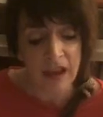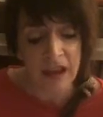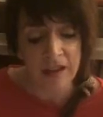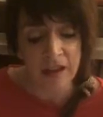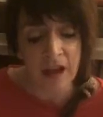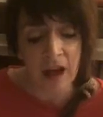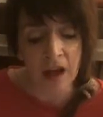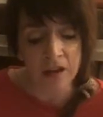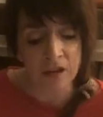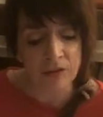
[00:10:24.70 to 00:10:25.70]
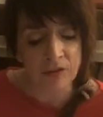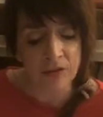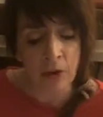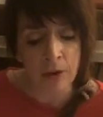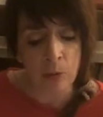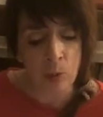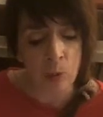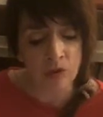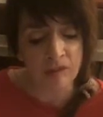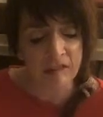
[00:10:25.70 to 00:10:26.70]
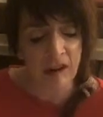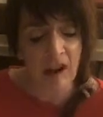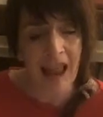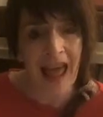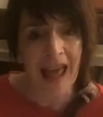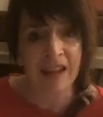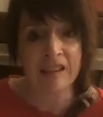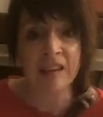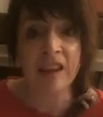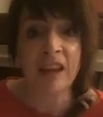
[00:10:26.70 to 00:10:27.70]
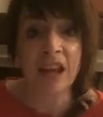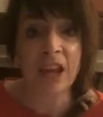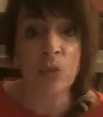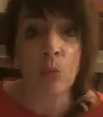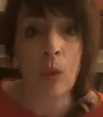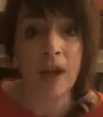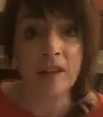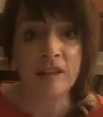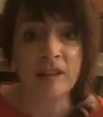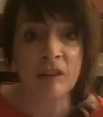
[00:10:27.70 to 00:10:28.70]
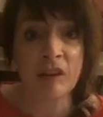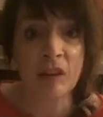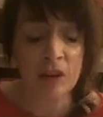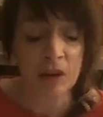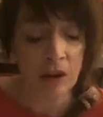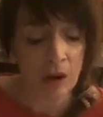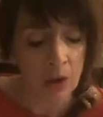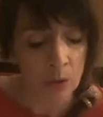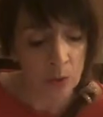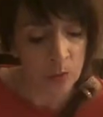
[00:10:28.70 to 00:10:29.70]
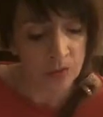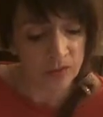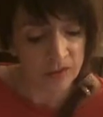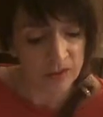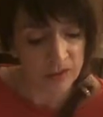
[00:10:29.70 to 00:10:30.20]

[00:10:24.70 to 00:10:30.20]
in a garden of flowing waters, clad in white clothes.